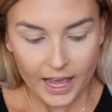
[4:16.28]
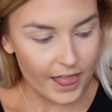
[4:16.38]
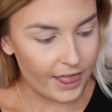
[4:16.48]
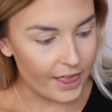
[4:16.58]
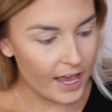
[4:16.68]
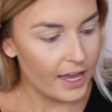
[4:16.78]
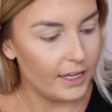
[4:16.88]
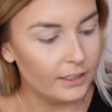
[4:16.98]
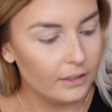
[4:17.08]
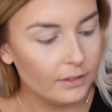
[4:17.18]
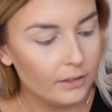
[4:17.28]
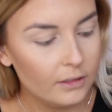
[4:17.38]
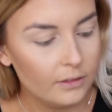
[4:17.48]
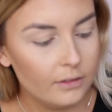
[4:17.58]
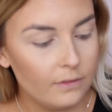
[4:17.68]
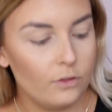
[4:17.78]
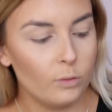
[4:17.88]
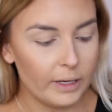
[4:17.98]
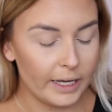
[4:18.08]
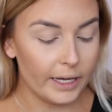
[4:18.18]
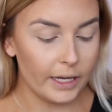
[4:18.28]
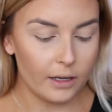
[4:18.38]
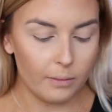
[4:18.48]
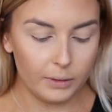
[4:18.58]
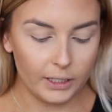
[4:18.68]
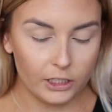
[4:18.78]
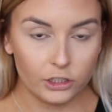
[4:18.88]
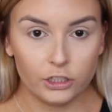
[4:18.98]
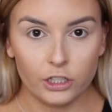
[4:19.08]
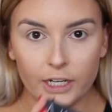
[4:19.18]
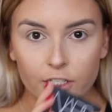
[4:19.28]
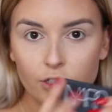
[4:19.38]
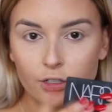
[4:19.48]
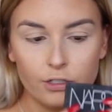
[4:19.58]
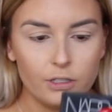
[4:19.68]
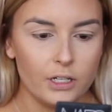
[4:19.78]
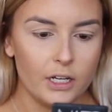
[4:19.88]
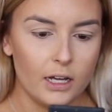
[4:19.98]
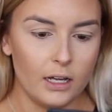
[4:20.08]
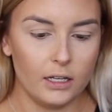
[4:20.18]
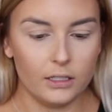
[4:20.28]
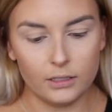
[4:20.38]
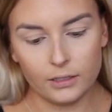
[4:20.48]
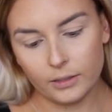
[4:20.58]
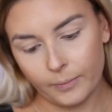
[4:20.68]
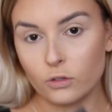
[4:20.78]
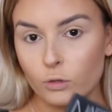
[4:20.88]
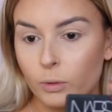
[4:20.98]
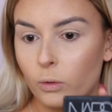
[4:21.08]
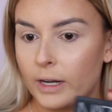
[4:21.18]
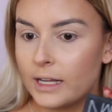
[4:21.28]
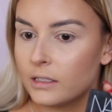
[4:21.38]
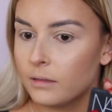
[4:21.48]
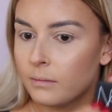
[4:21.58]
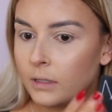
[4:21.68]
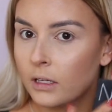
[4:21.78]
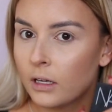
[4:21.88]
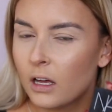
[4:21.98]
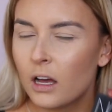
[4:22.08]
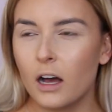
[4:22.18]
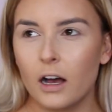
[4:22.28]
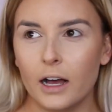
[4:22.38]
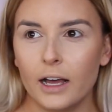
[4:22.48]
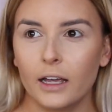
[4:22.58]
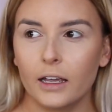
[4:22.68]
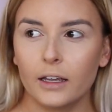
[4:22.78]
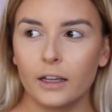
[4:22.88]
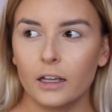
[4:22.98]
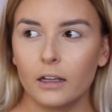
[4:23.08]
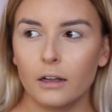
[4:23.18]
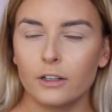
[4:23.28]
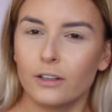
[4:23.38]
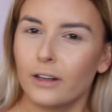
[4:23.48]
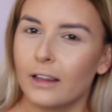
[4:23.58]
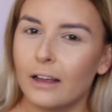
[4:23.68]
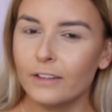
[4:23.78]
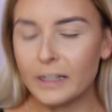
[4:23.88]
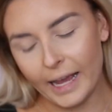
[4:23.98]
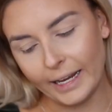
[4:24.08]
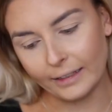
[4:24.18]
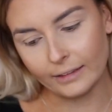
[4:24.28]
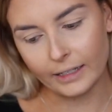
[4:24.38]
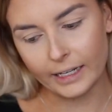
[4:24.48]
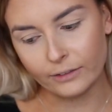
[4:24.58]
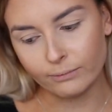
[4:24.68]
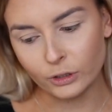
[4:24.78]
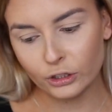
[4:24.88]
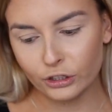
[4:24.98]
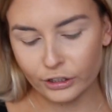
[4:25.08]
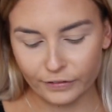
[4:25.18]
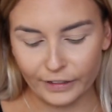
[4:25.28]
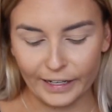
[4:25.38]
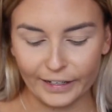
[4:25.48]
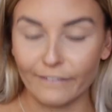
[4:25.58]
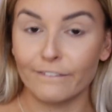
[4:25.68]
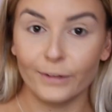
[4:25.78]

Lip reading: And then for my blush, I just use the NARS Super Orgasm. I love and hate it. Like I'm not sure if like